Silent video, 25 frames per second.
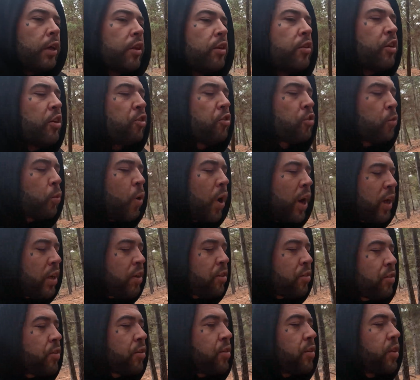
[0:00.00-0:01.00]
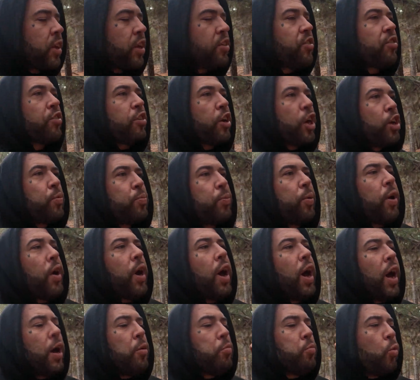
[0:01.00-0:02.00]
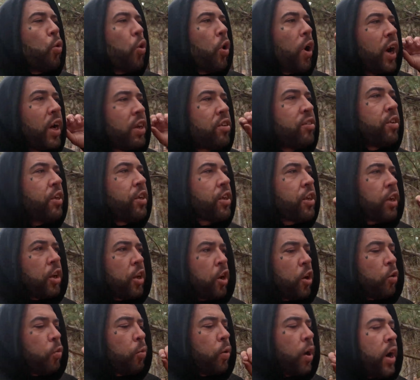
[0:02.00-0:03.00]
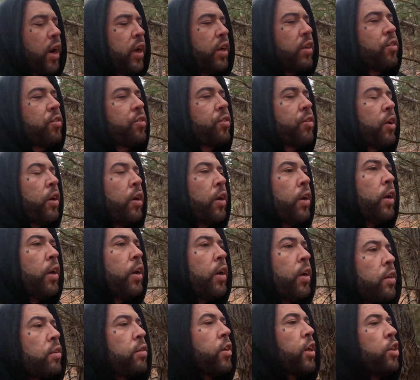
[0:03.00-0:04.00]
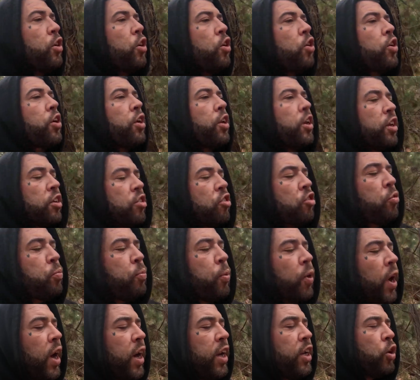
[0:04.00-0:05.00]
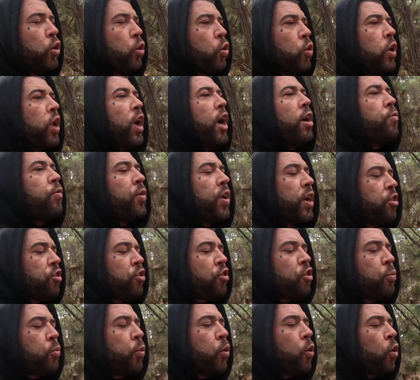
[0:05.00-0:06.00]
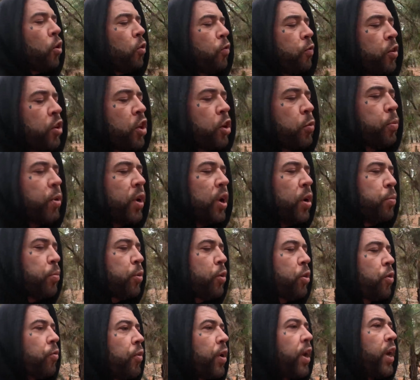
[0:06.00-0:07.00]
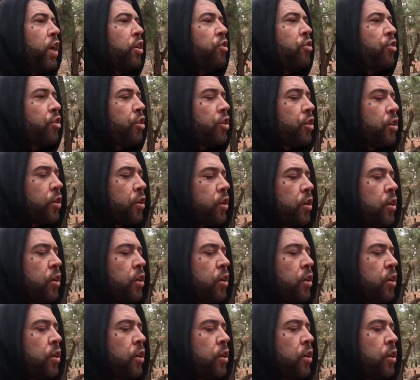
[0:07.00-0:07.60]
there's ways, there's deeper, more articulate ways that you can explain your love and support for the people around you.